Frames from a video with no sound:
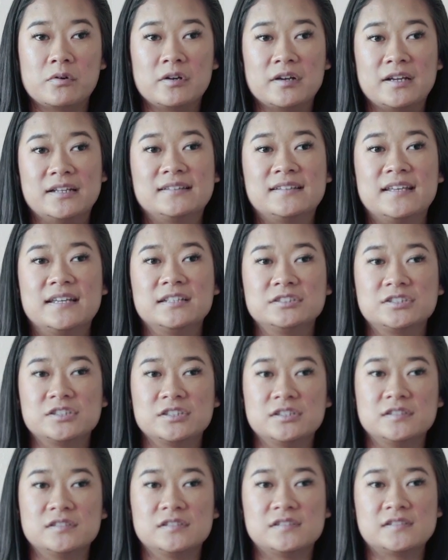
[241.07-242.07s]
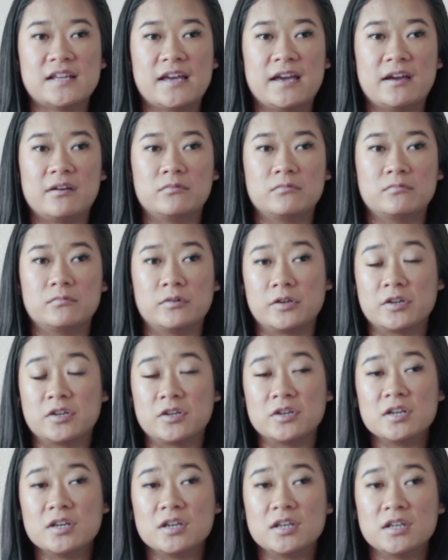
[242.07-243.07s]
intentions that were
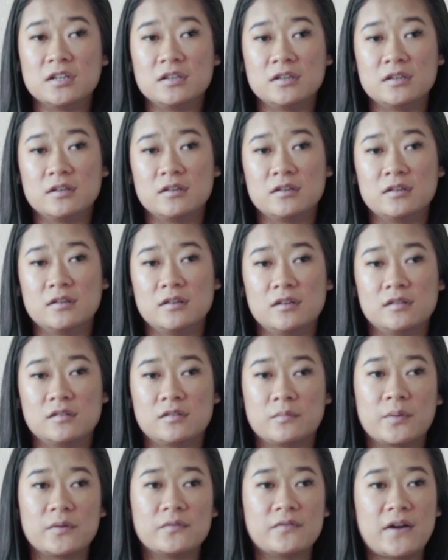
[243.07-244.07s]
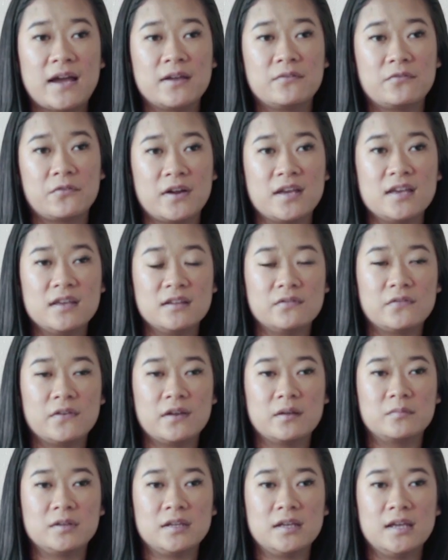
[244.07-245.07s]
good to provide for his
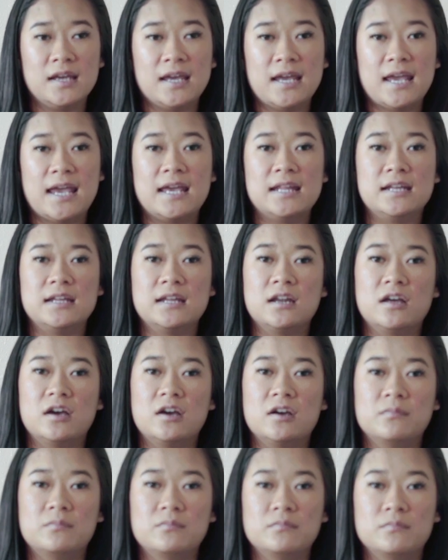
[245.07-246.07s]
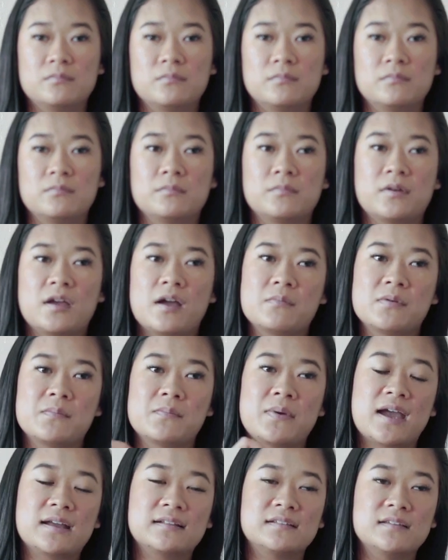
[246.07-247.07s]
family ended up coming
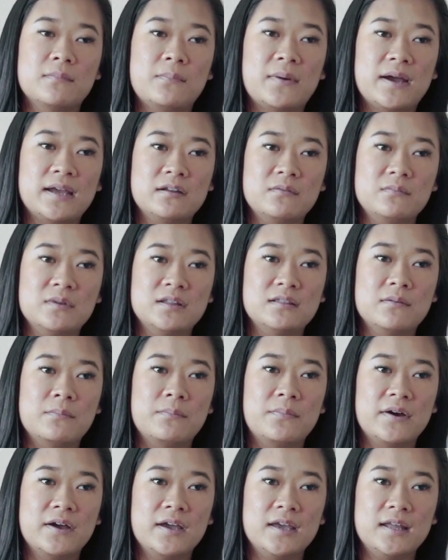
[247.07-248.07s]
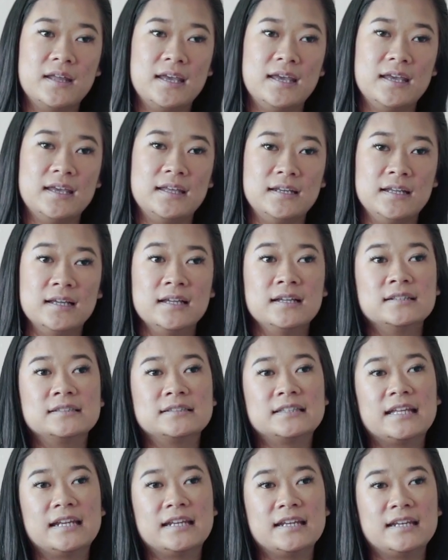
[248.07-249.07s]
back to bite him in the butt and
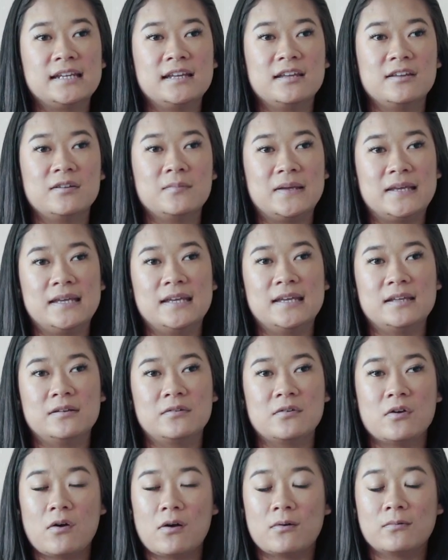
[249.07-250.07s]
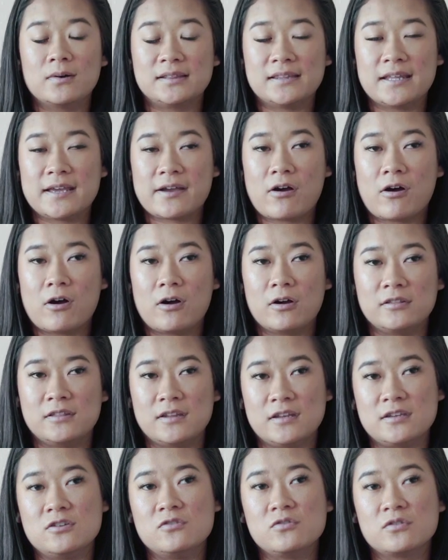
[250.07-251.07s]
landed him in what they called
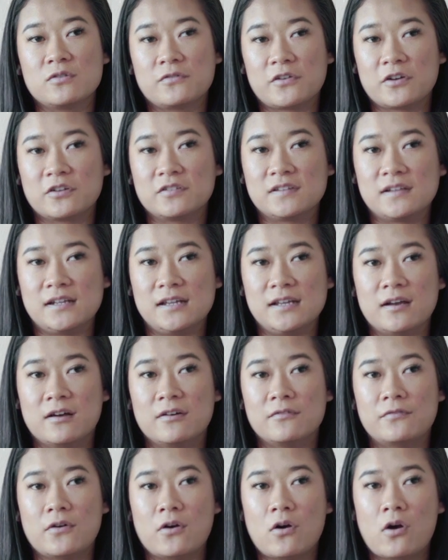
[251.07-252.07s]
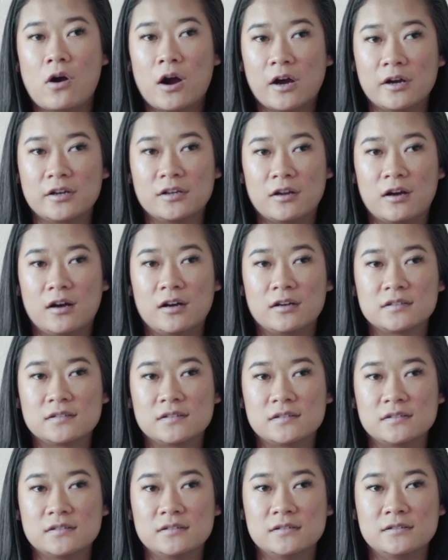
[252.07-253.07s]
the University of Hard
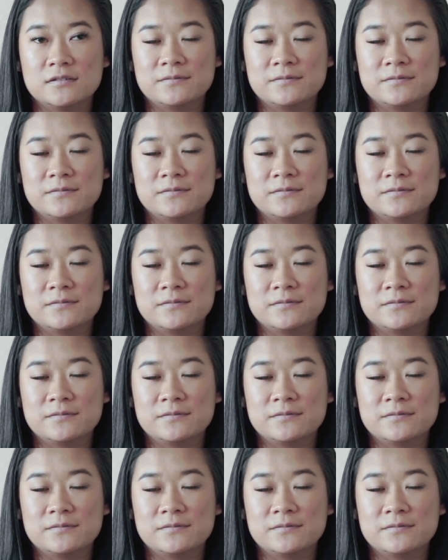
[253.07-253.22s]
Knocks.